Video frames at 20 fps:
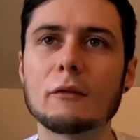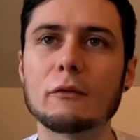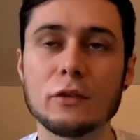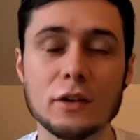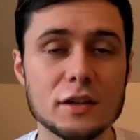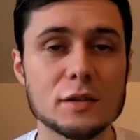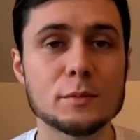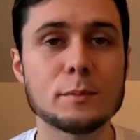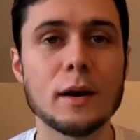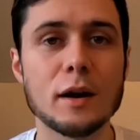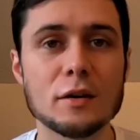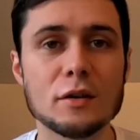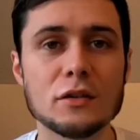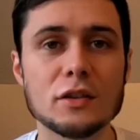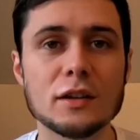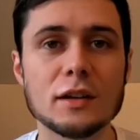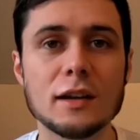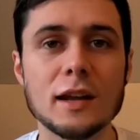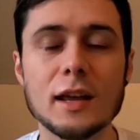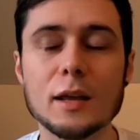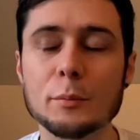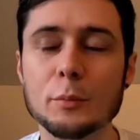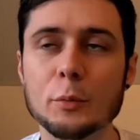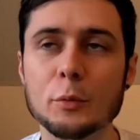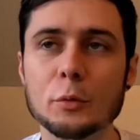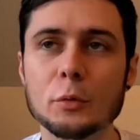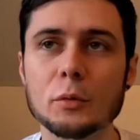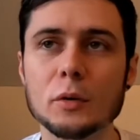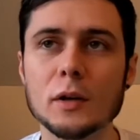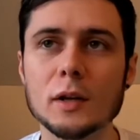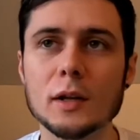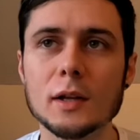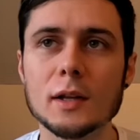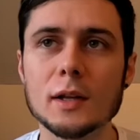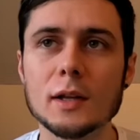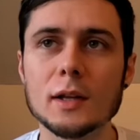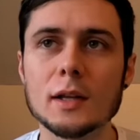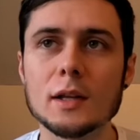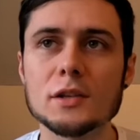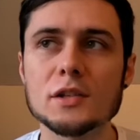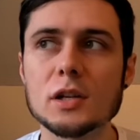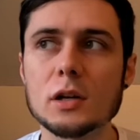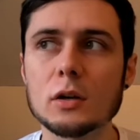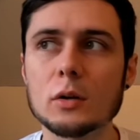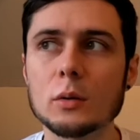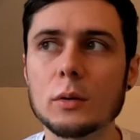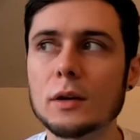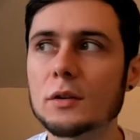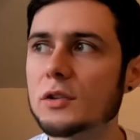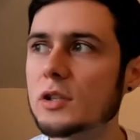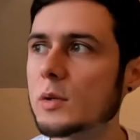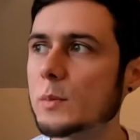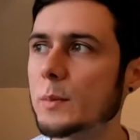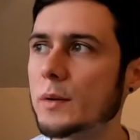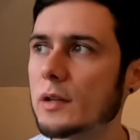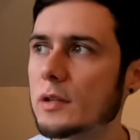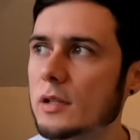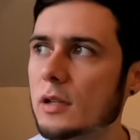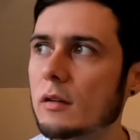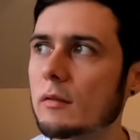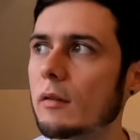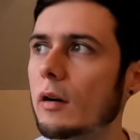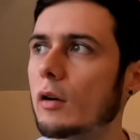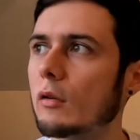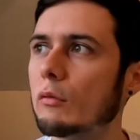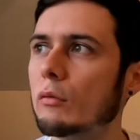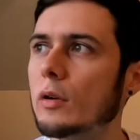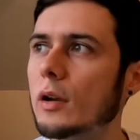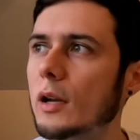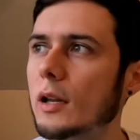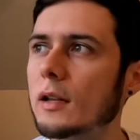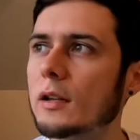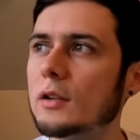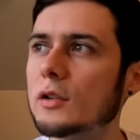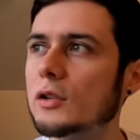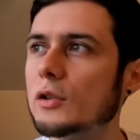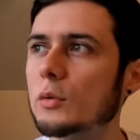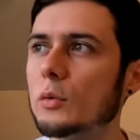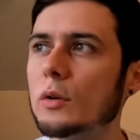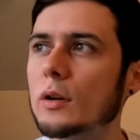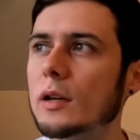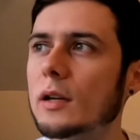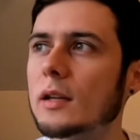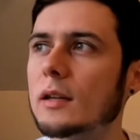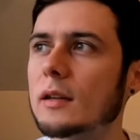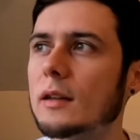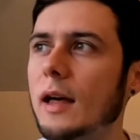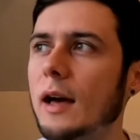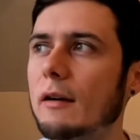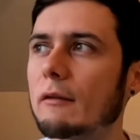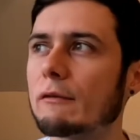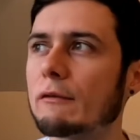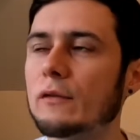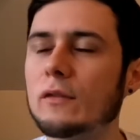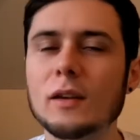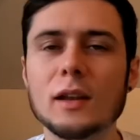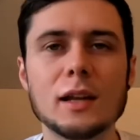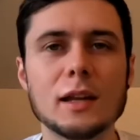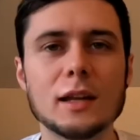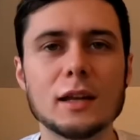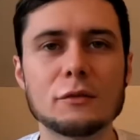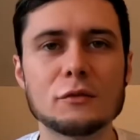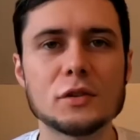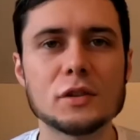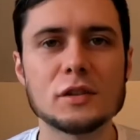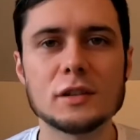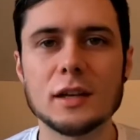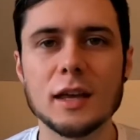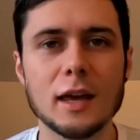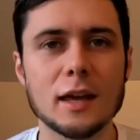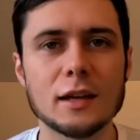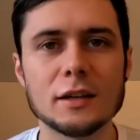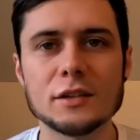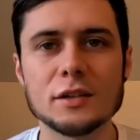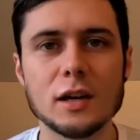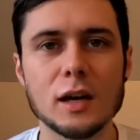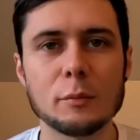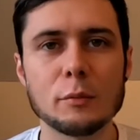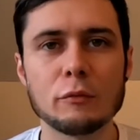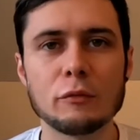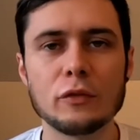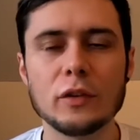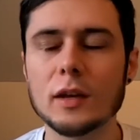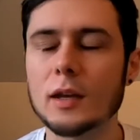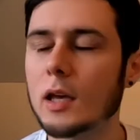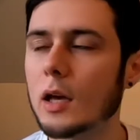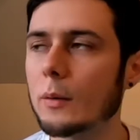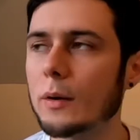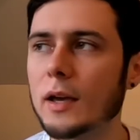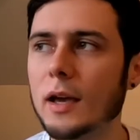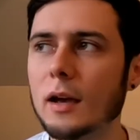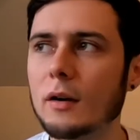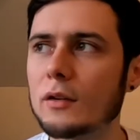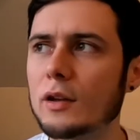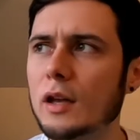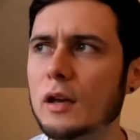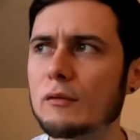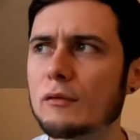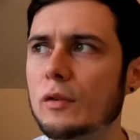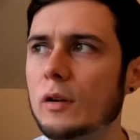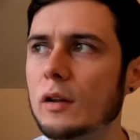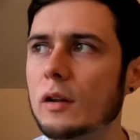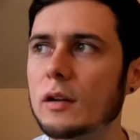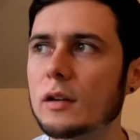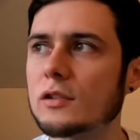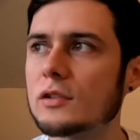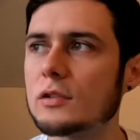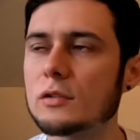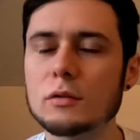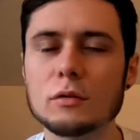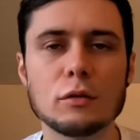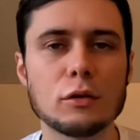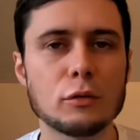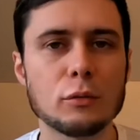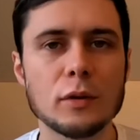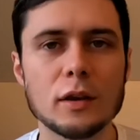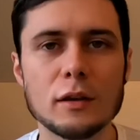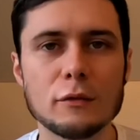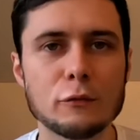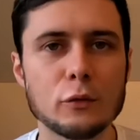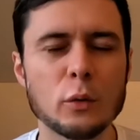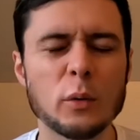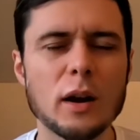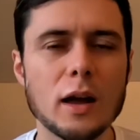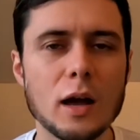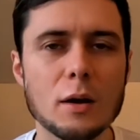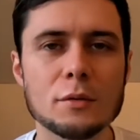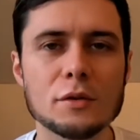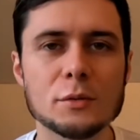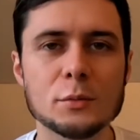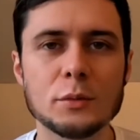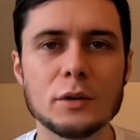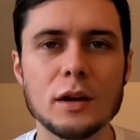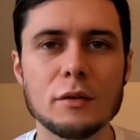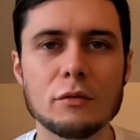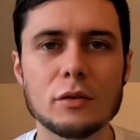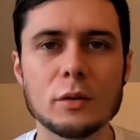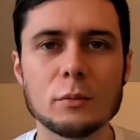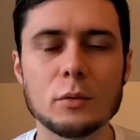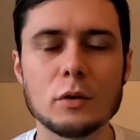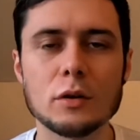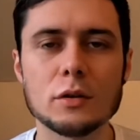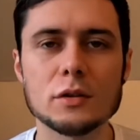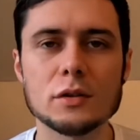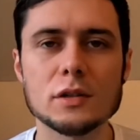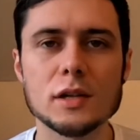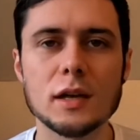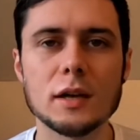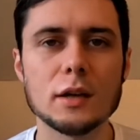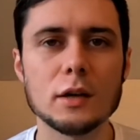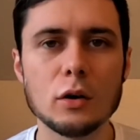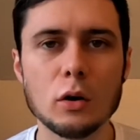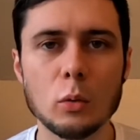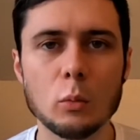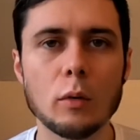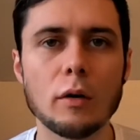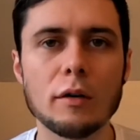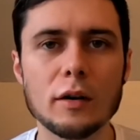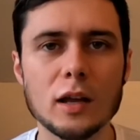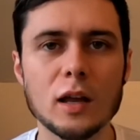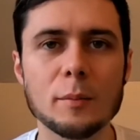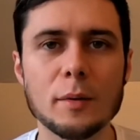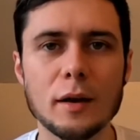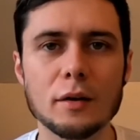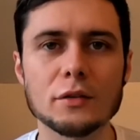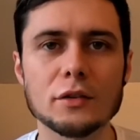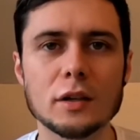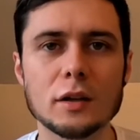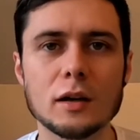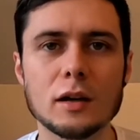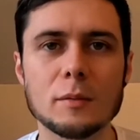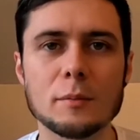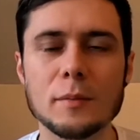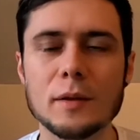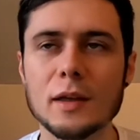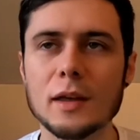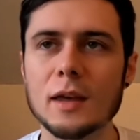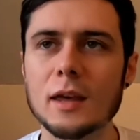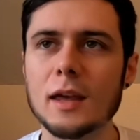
first marathon in April. So it's just because I really enjoyed that feeling of just getting time on feet, going out there for like 2, 3, 4 hours, whatever it was, and not worrying about time.